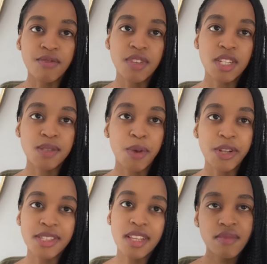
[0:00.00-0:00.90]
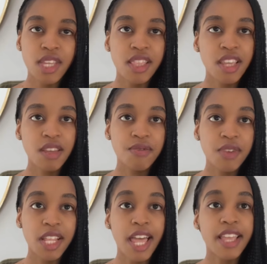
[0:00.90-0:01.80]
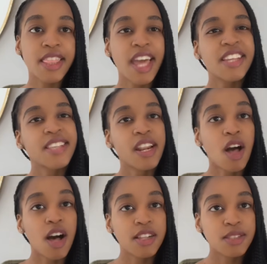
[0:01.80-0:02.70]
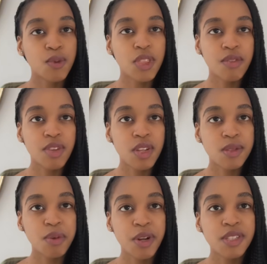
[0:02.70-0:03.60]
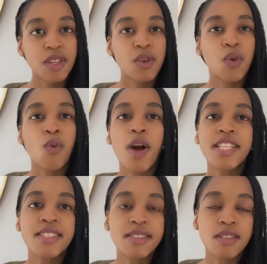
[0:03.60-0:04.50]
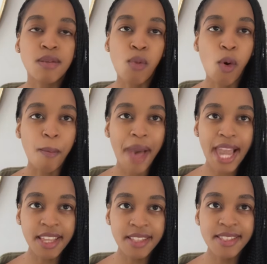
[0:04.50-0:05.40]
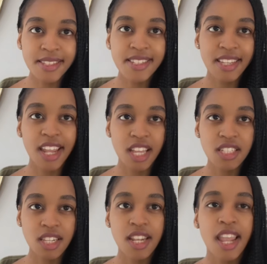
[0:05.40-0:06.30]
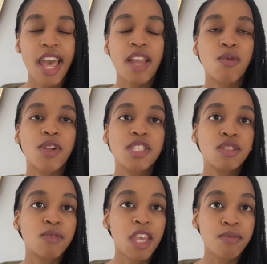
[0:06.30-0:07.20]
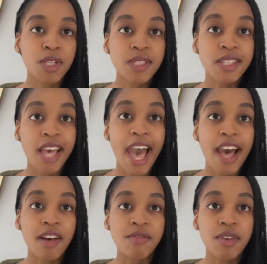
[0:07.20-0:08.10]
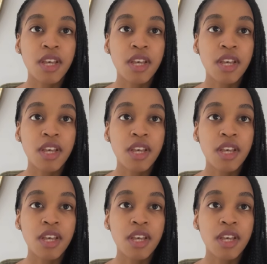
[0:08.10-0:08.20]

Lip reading: Venus person. And they could feel like that is at odds with the Venus person, who wants a more balanced connection and wants to be able to have